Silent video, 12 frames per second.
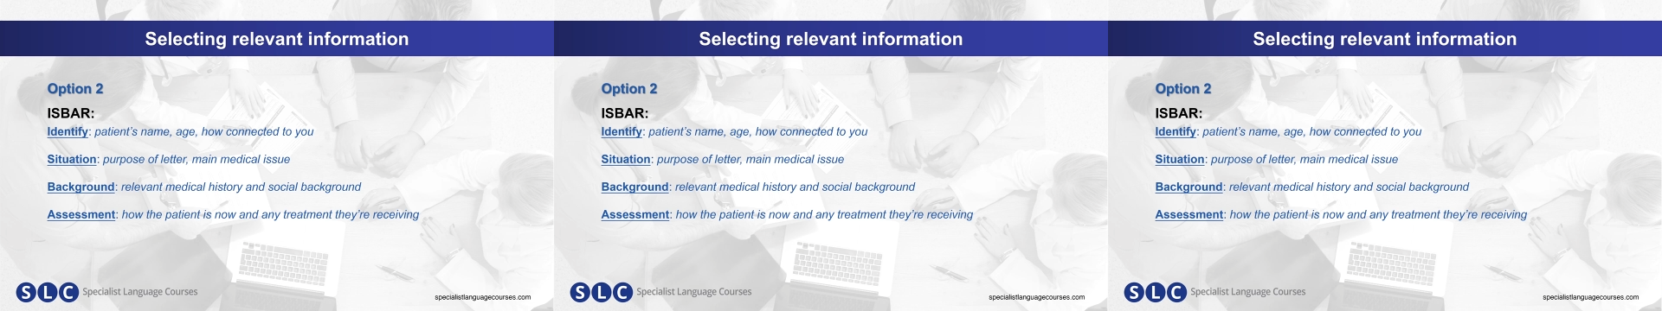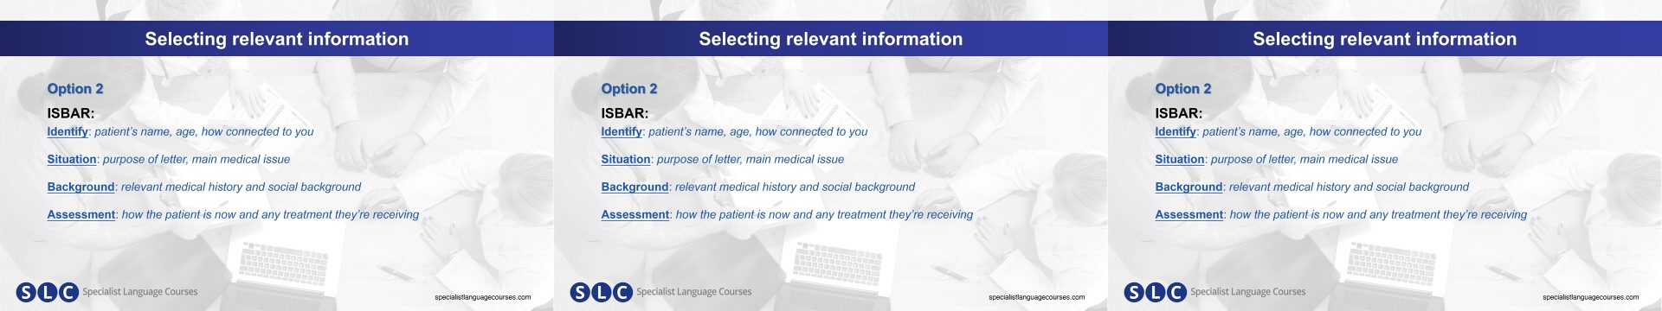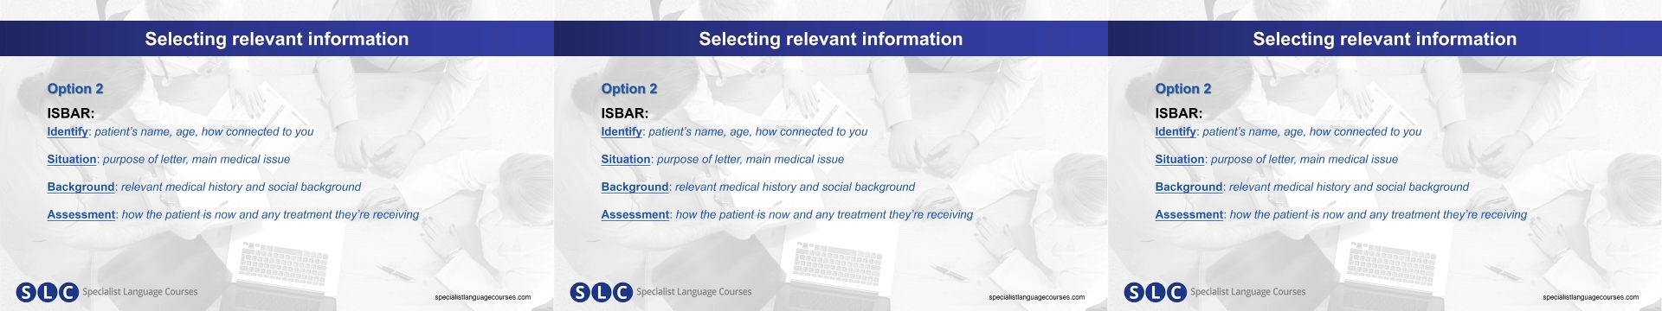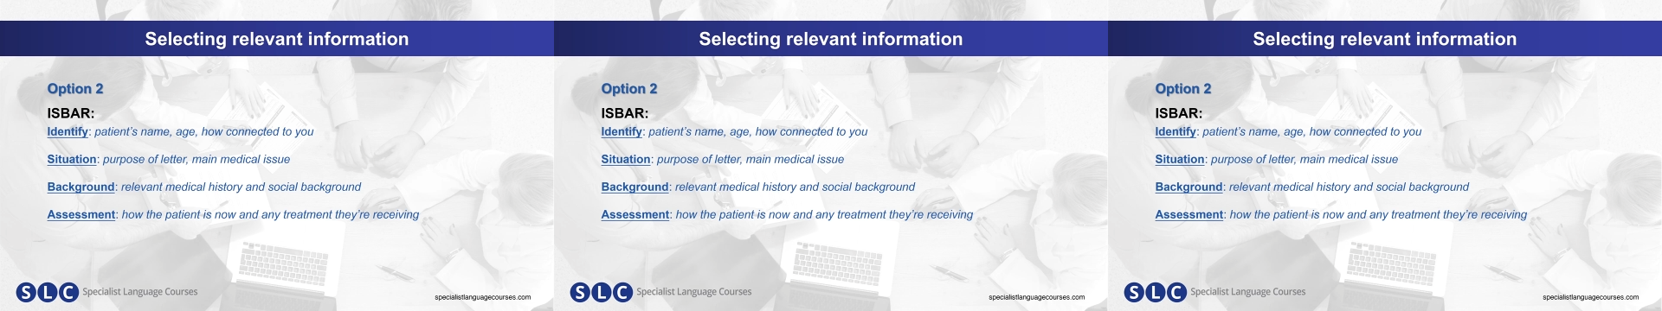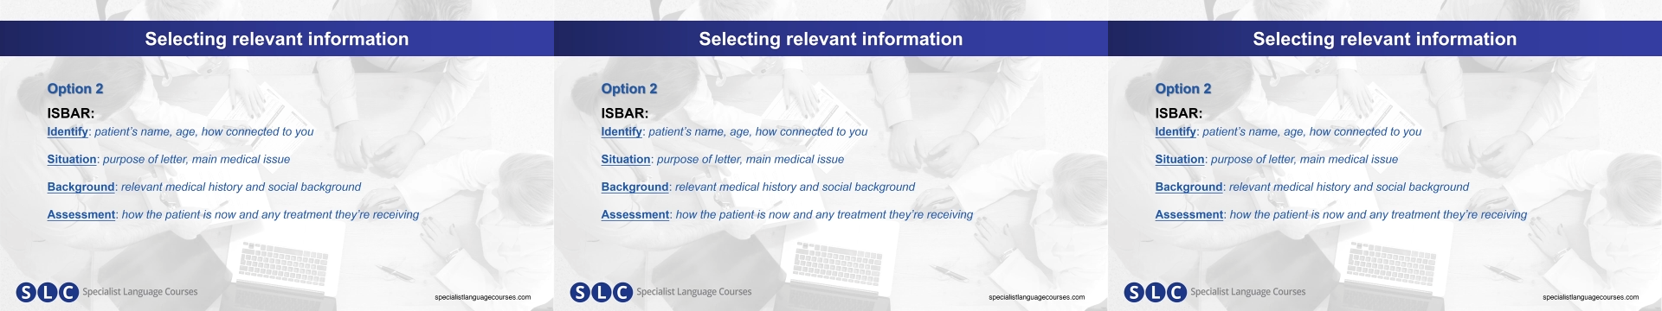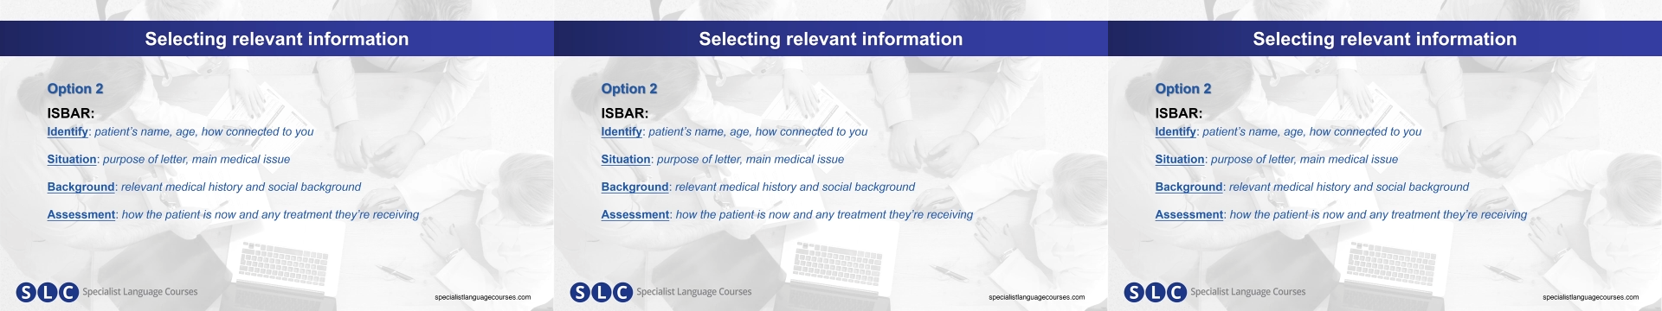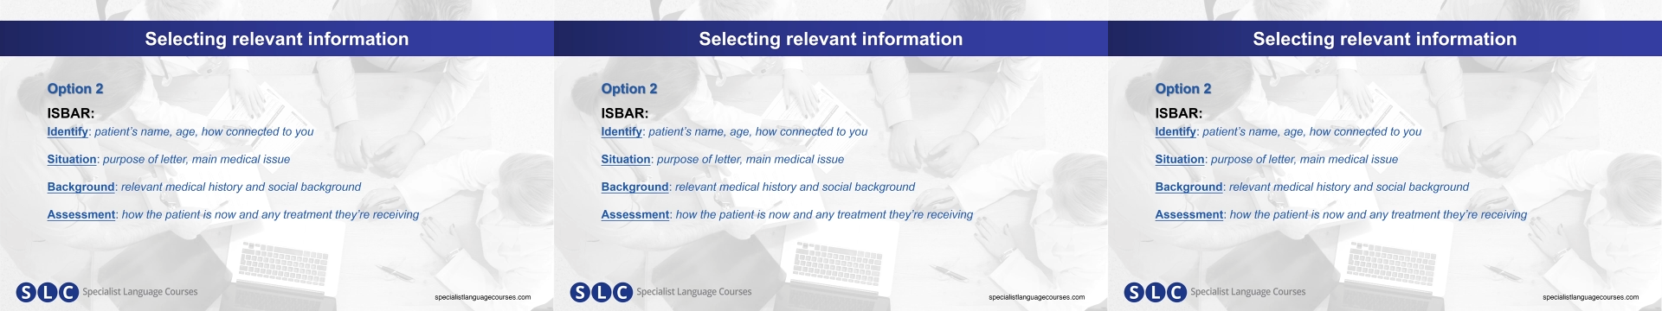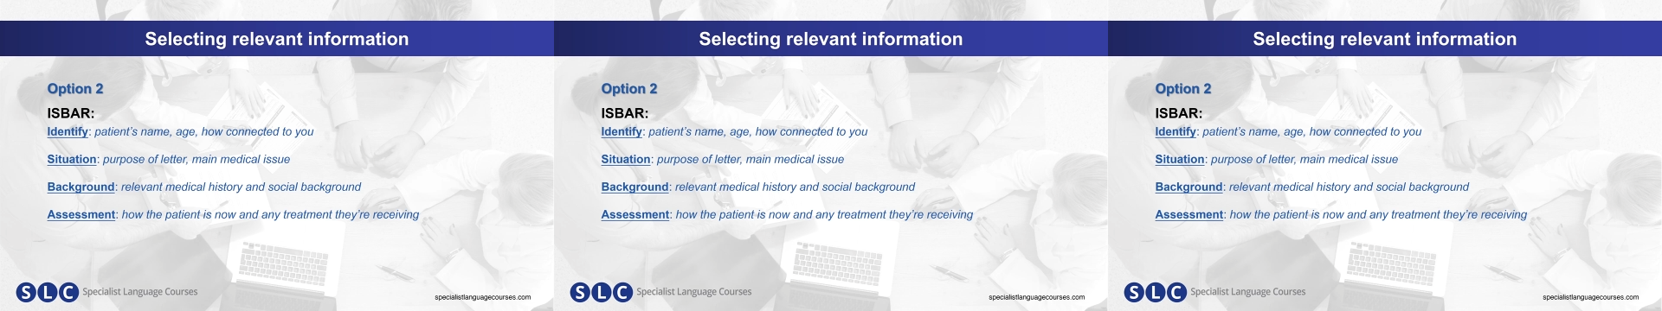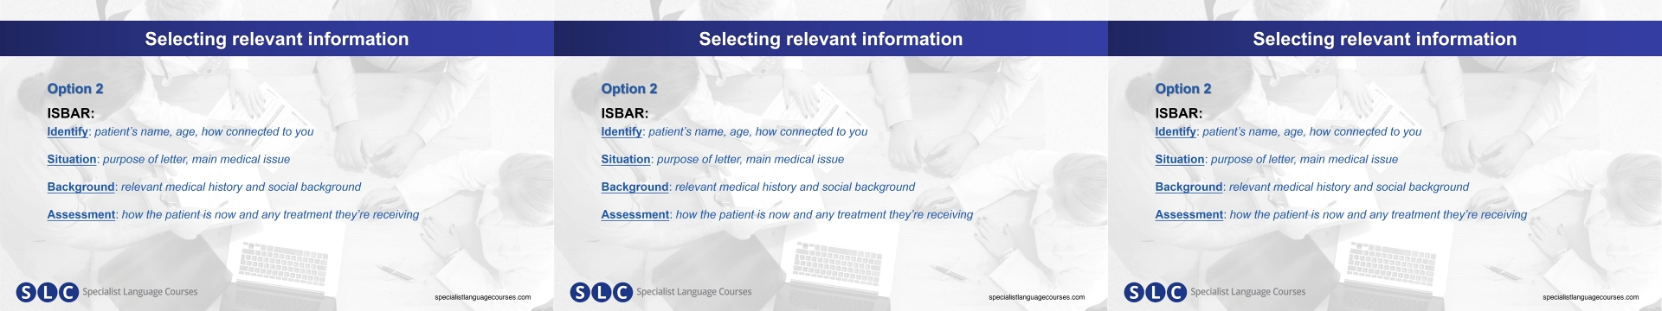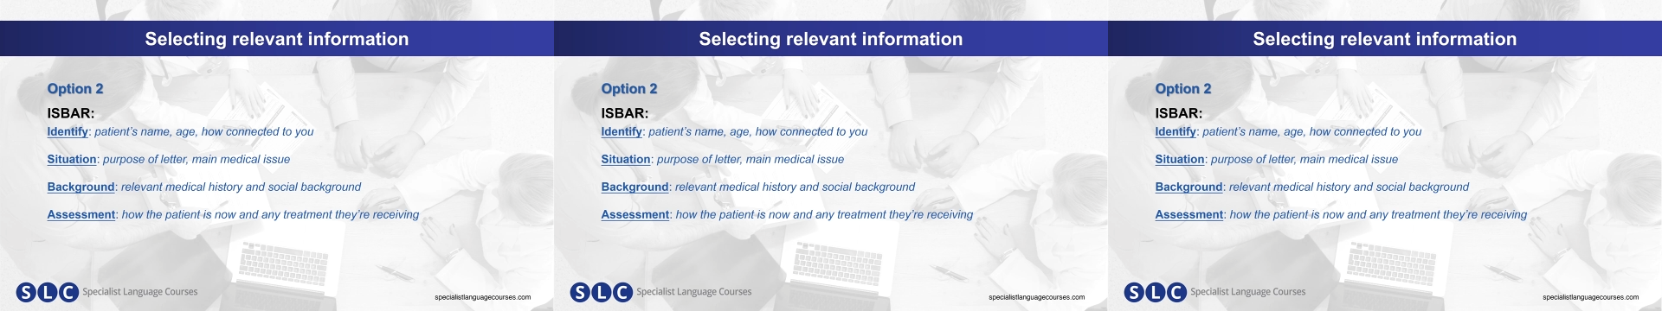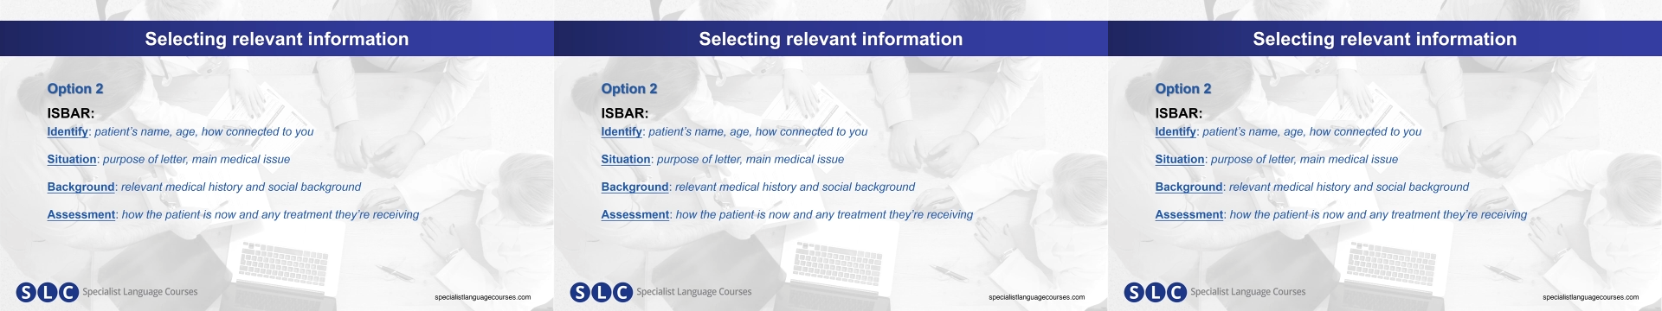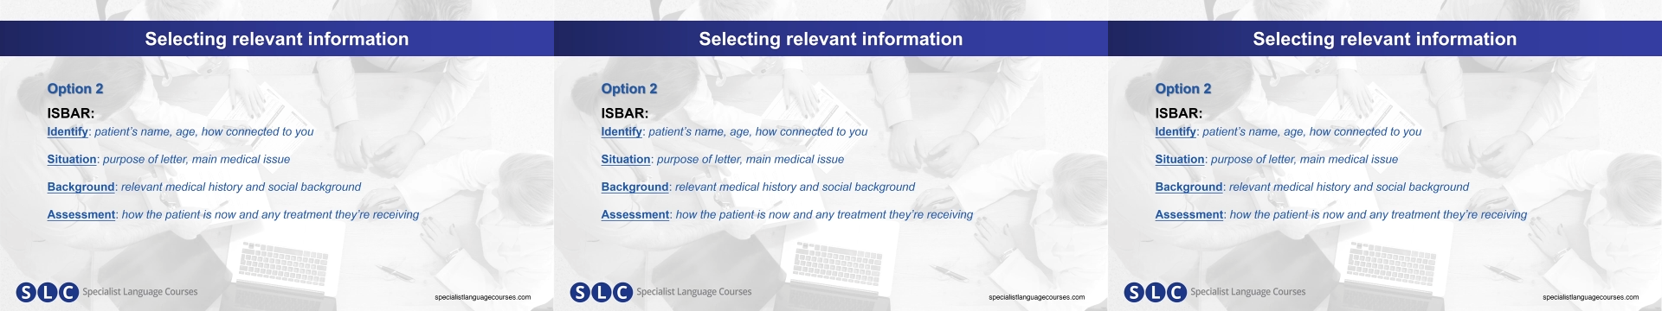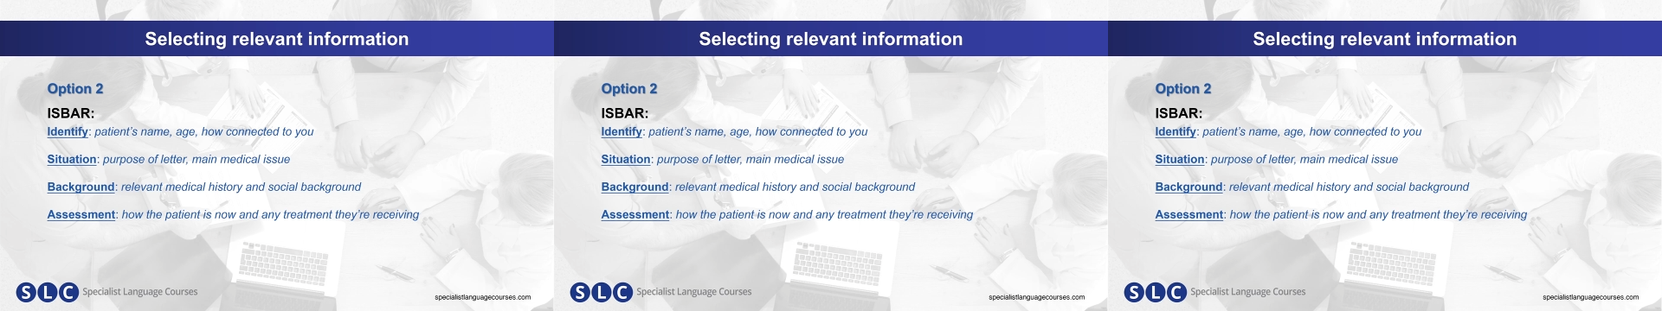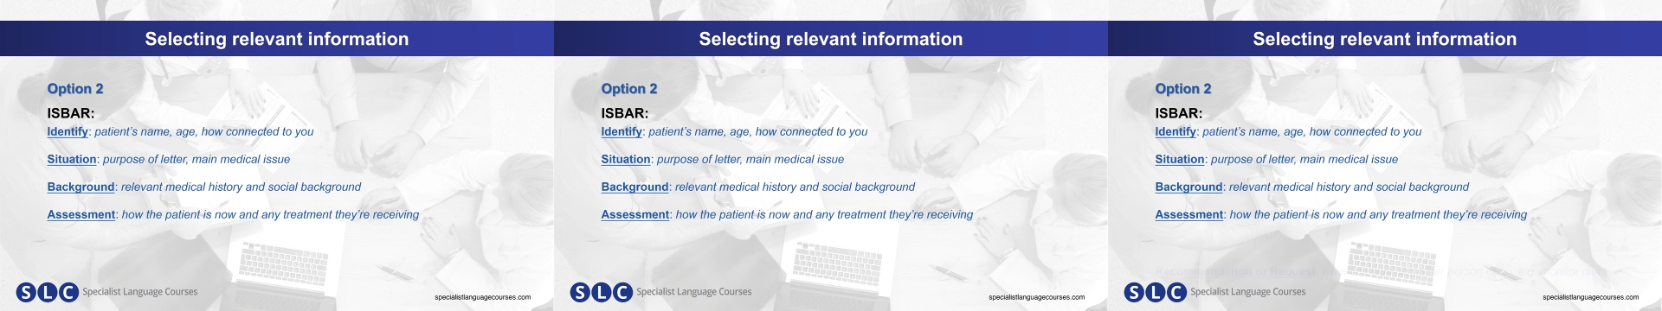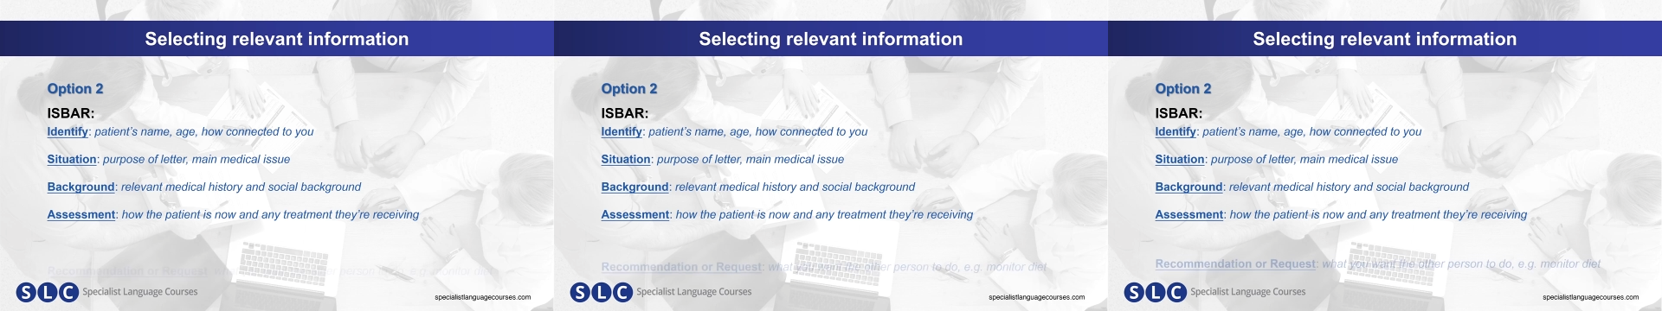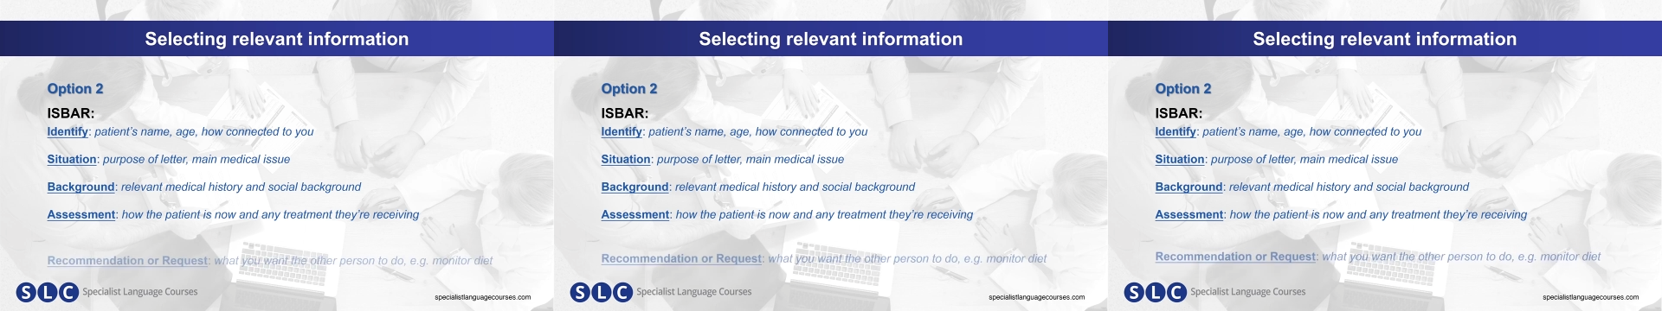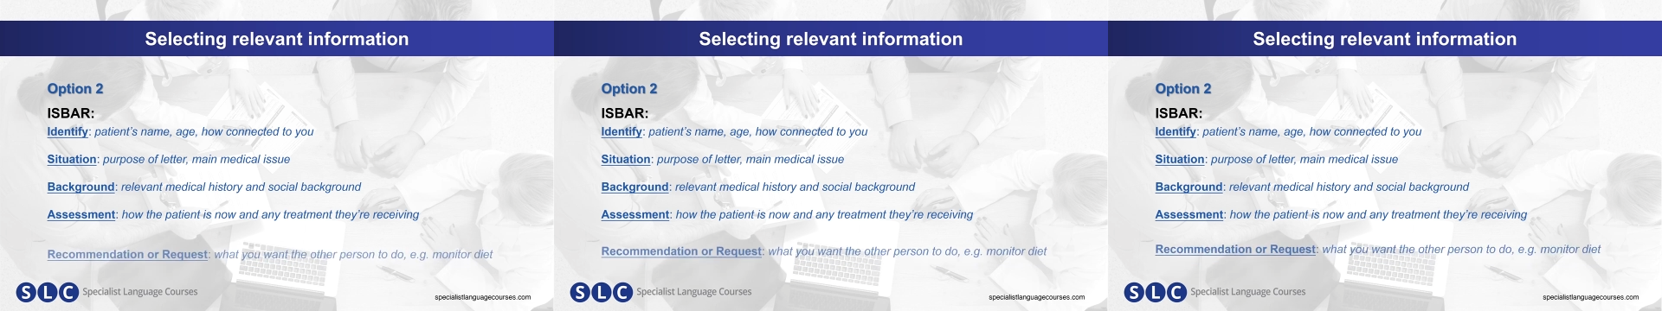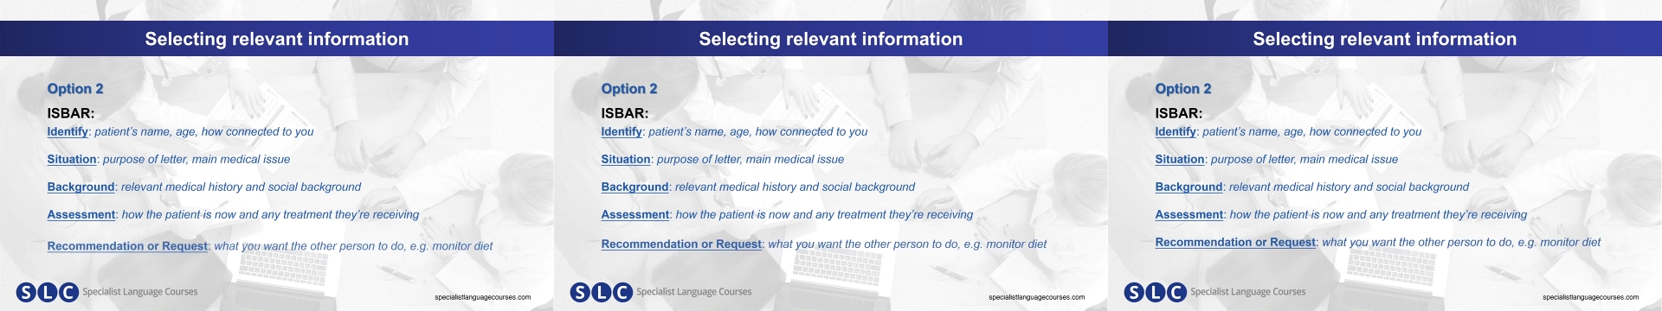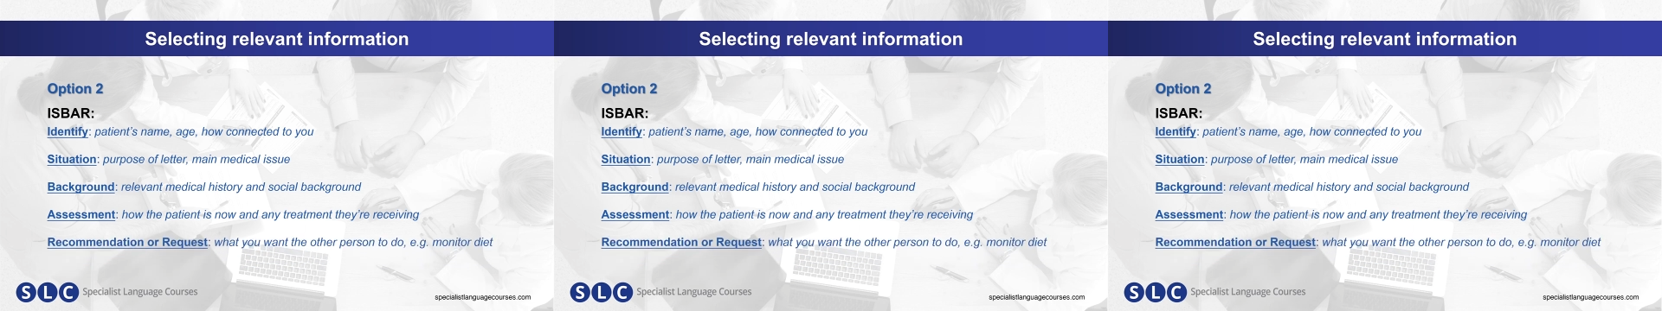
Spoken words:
(no speaker visible)